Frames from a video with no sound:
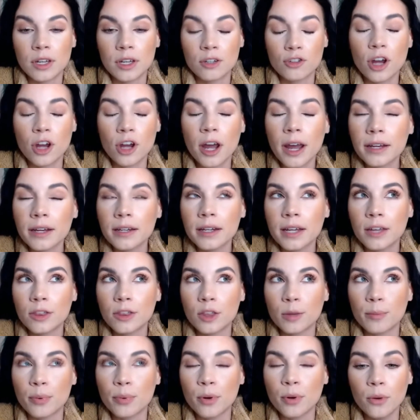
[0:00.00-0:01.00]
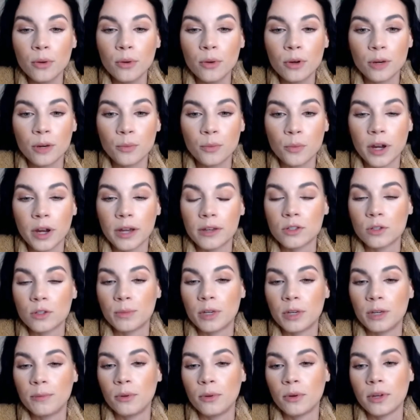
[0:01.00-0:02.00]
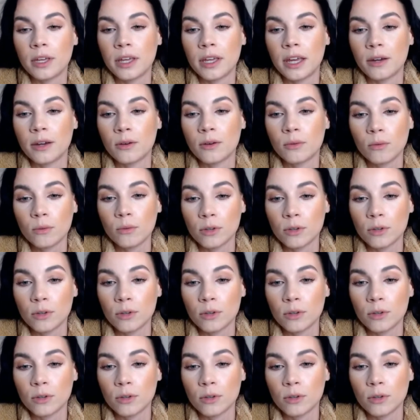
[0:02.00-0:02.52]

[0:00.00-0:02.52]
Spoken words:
trying to get the program right so people can't